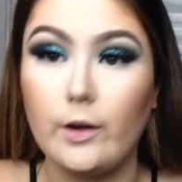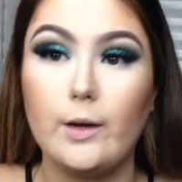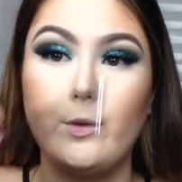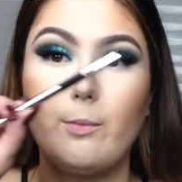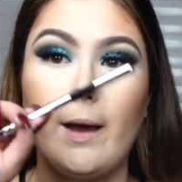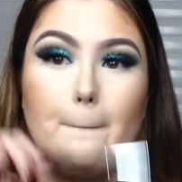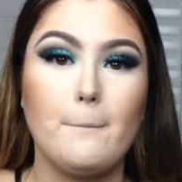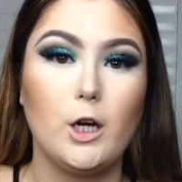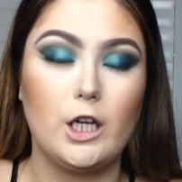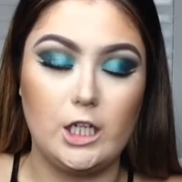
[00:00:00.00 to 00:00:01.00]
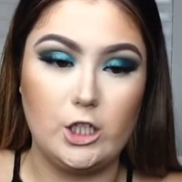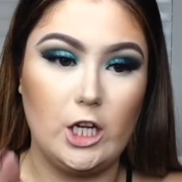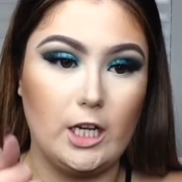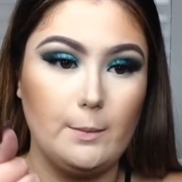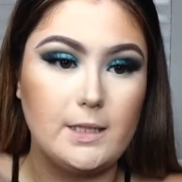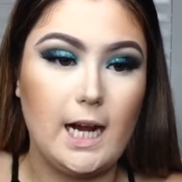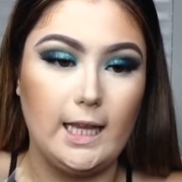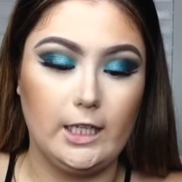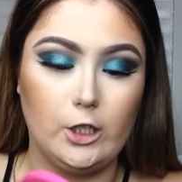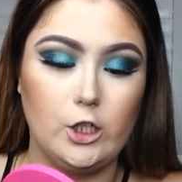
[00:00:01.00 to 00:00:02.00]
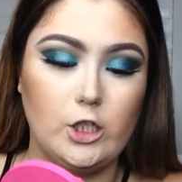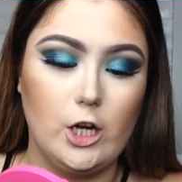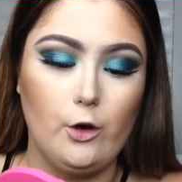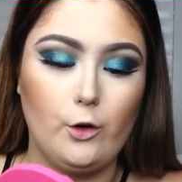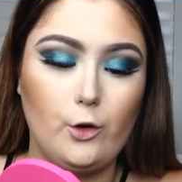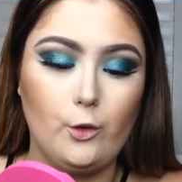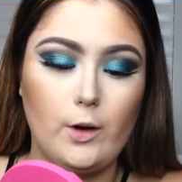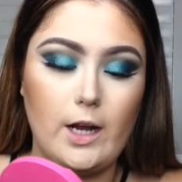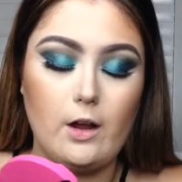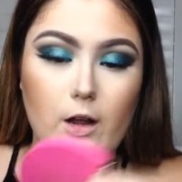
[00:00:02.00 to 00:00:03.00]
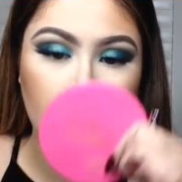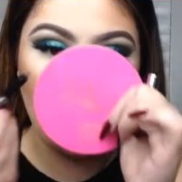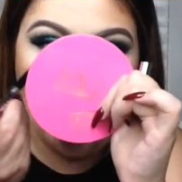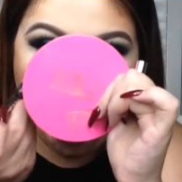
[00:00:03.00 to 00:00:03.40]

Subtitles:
to go in with my Marc Jacobs Highliner Gel Crayon.